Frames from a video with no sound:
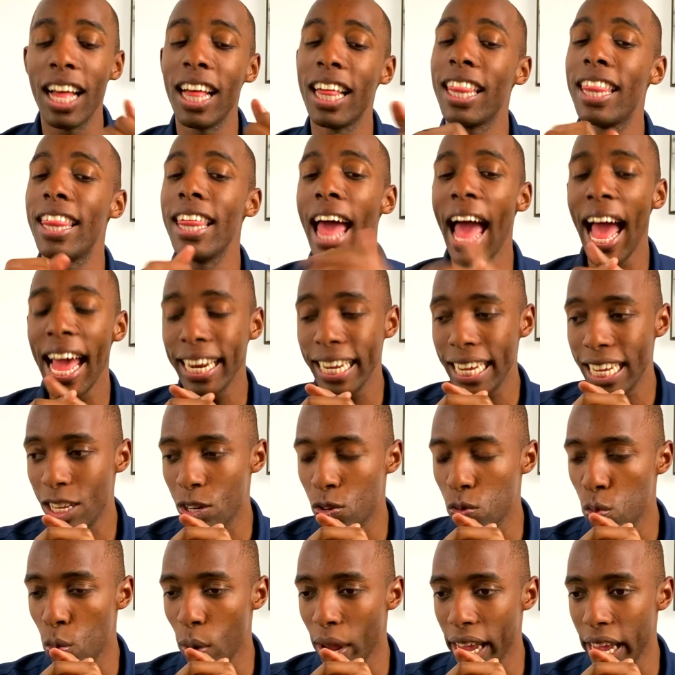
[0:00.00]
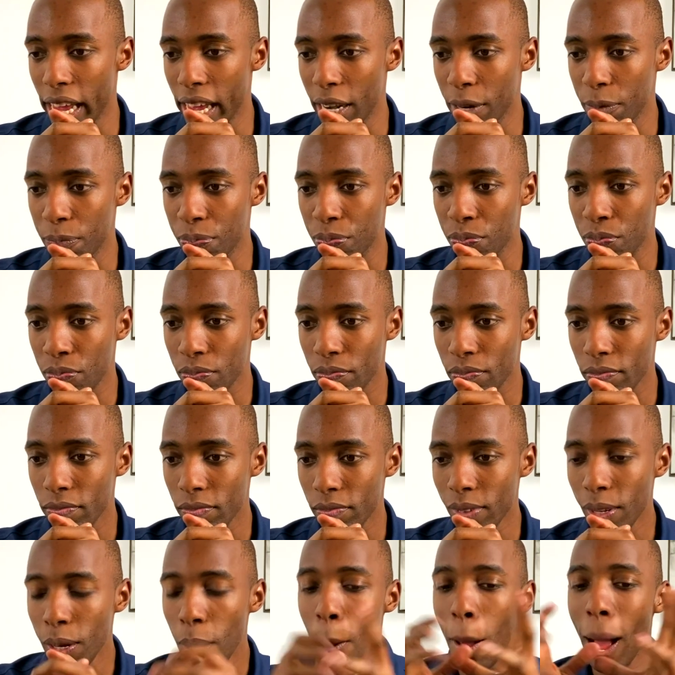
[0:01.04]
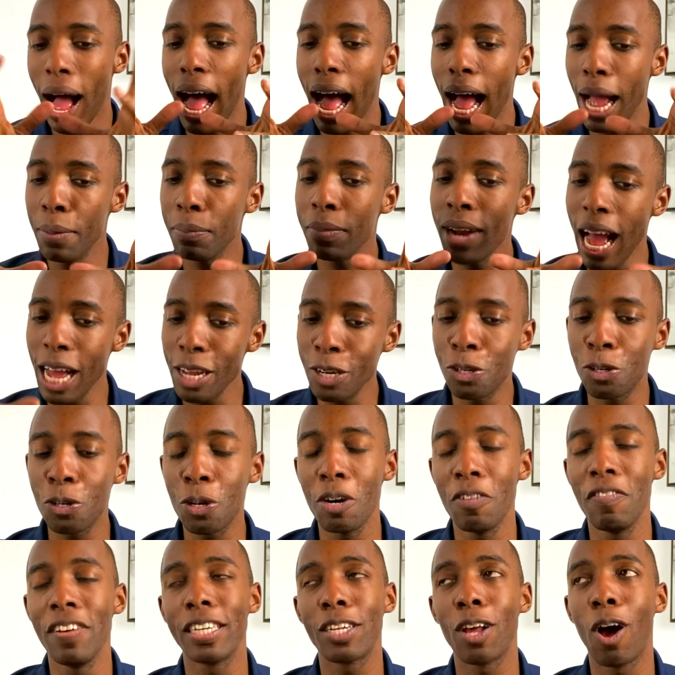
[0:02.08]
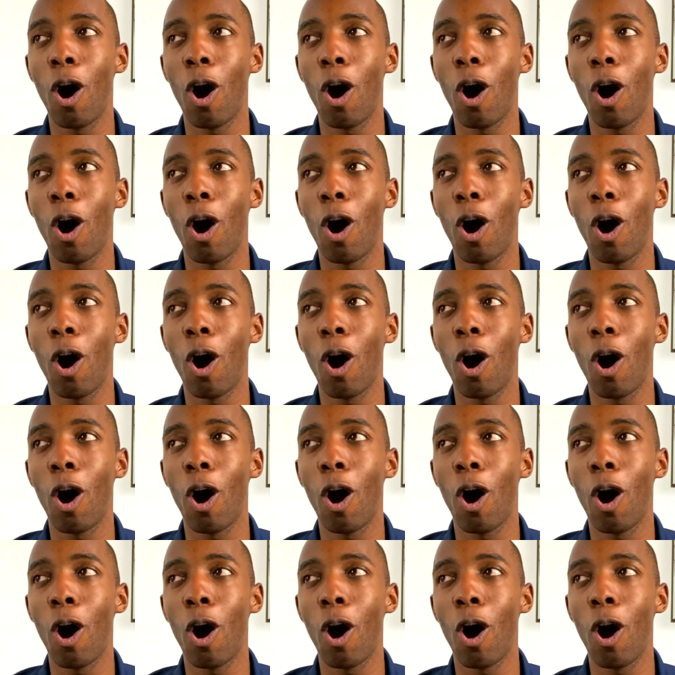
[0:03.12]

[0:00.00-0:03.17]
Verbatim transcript: that is when I'm not sure if it